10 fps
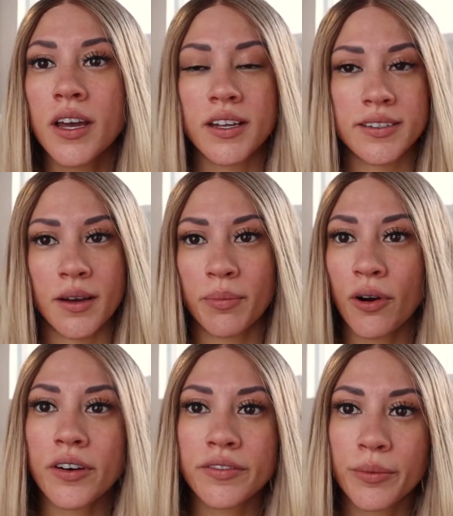It's not
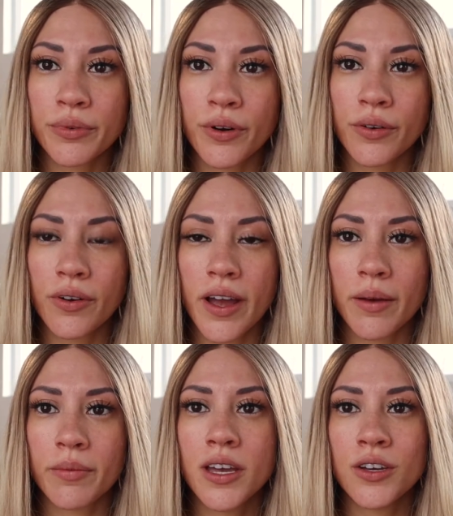part of the
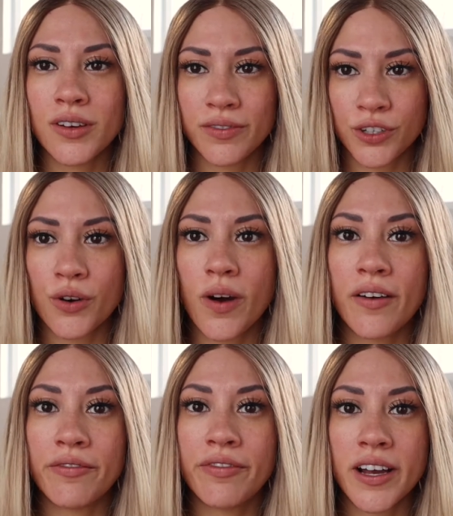program. You have to go
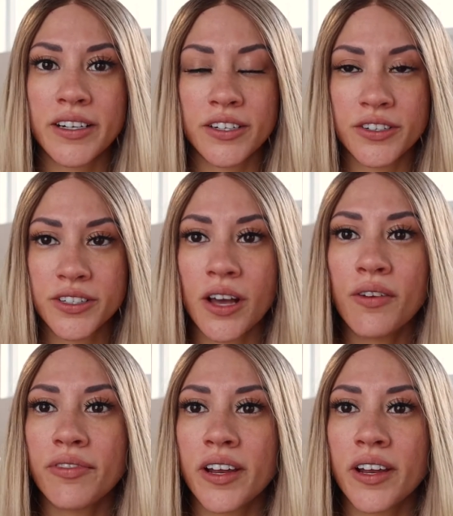out and find it yourself.